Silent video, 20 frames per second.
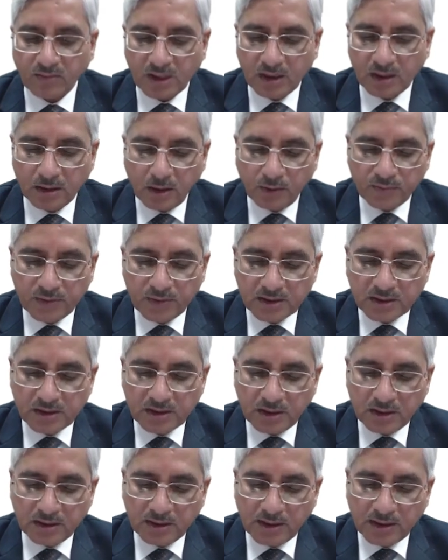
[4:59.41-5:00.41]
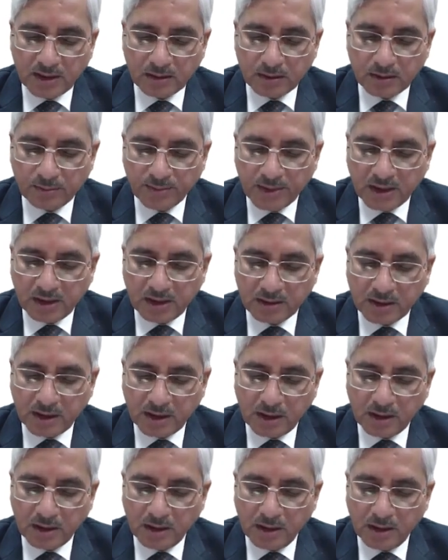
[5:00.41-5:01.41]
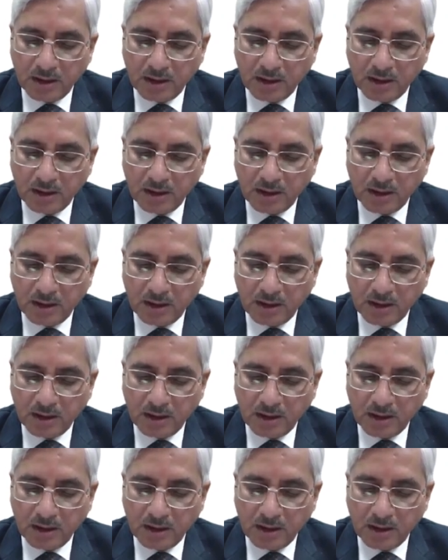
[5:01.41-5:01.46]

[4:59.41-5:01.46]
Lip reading: Now we see that beta